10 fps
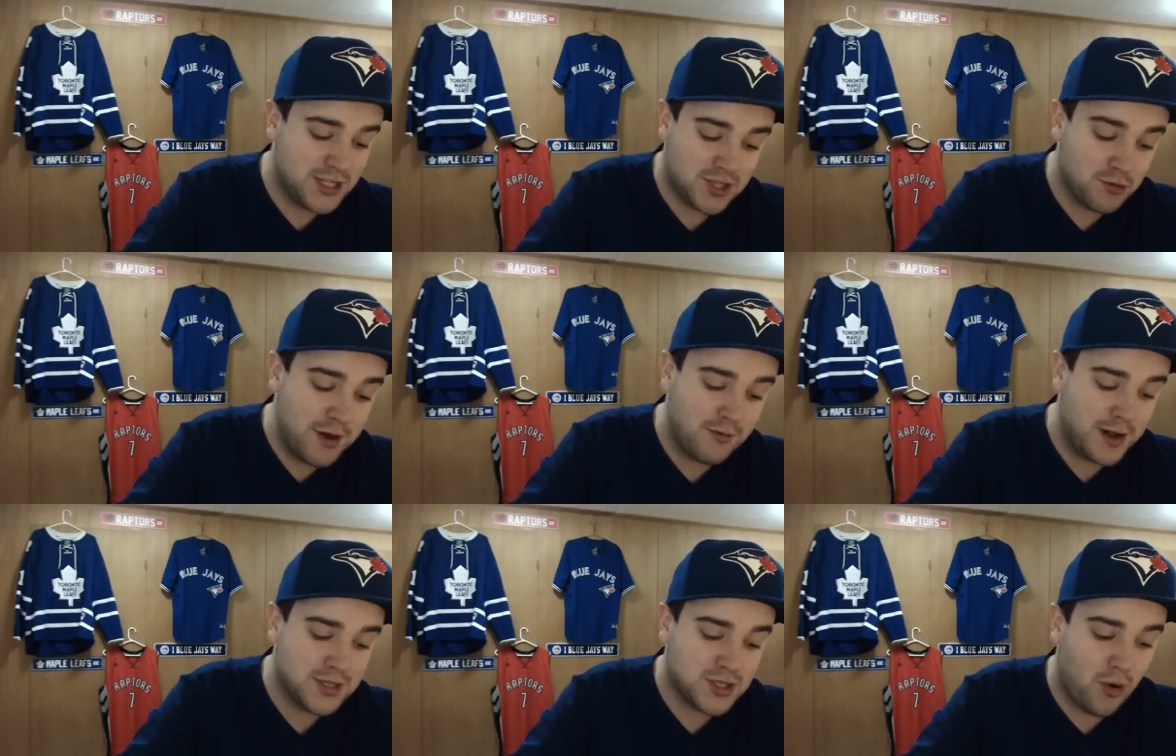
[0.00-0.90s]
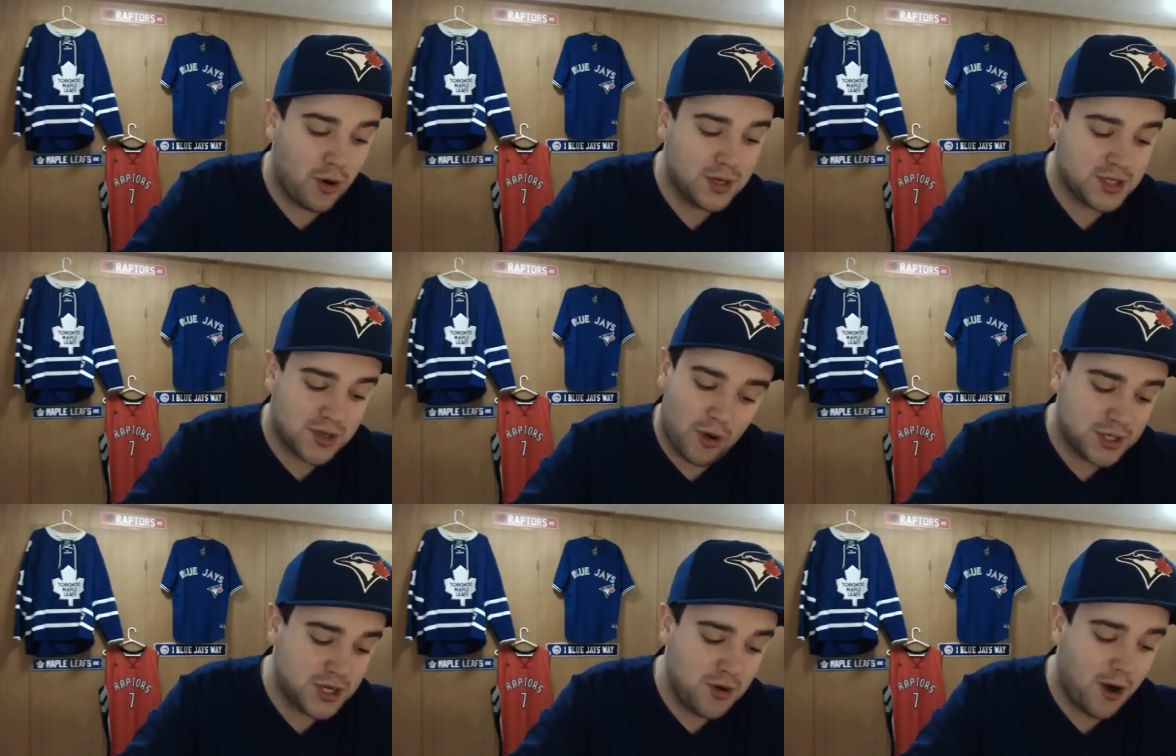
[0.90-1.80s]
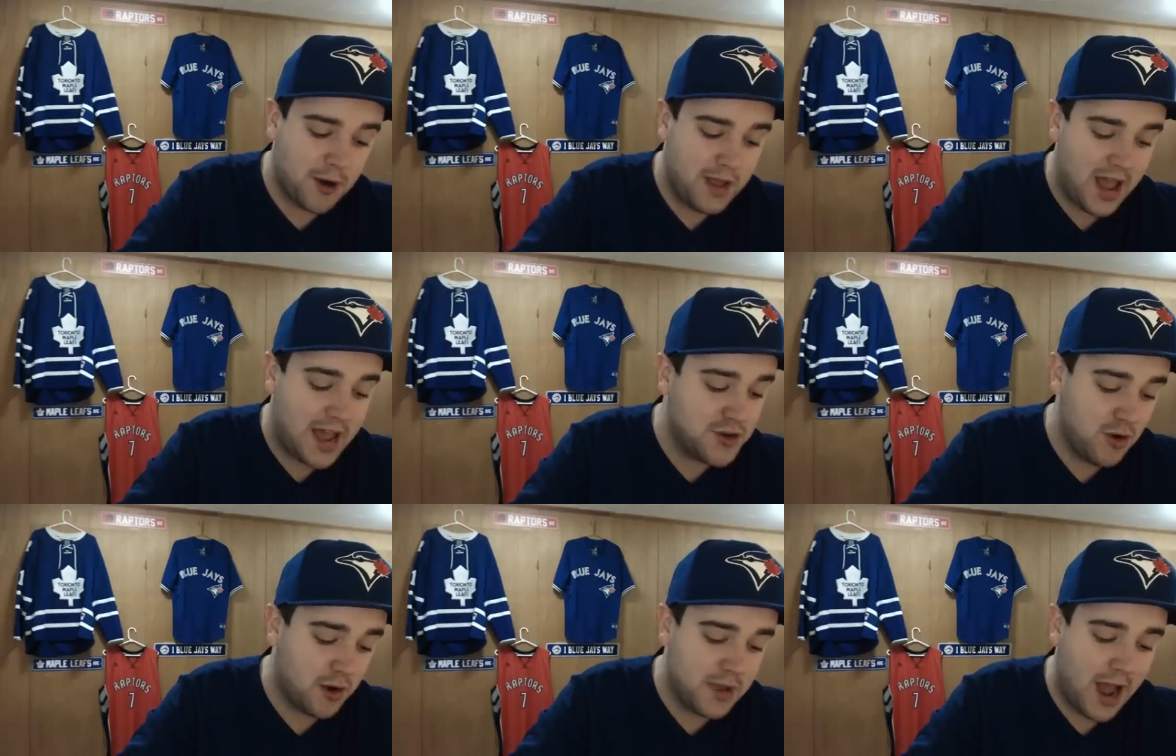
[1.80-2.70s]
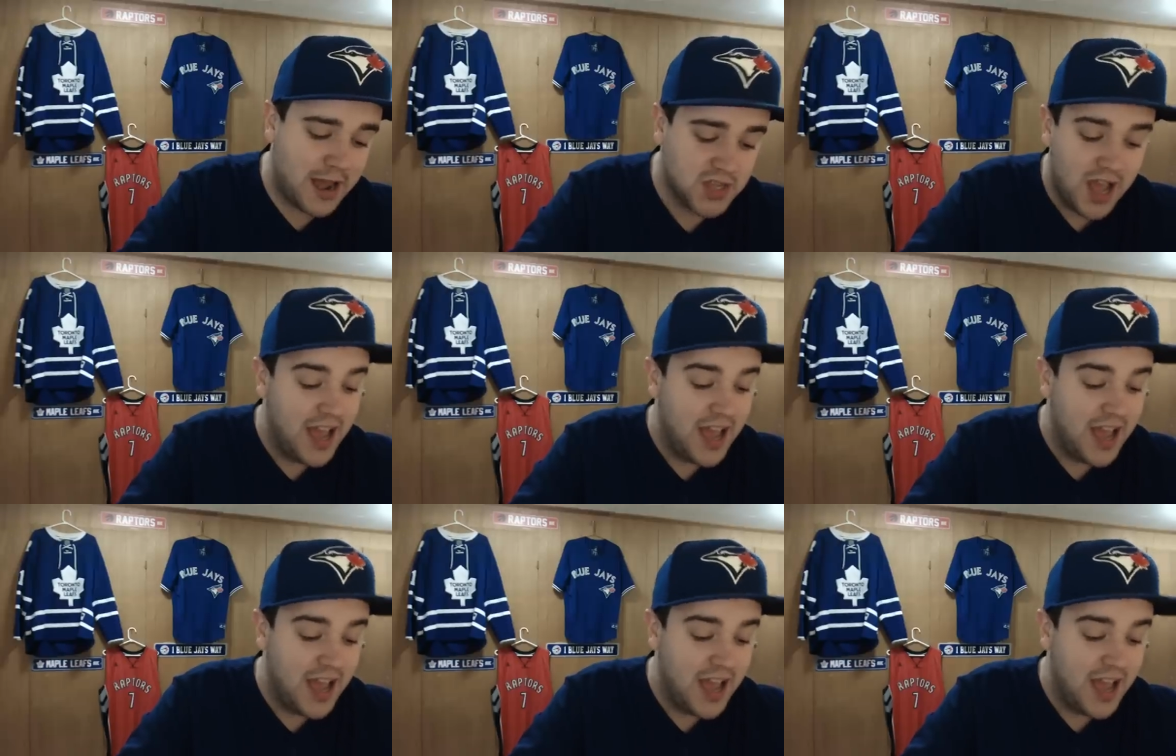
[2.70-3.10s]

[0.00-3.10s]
three runs scored, scored two RBI, had two RBIs.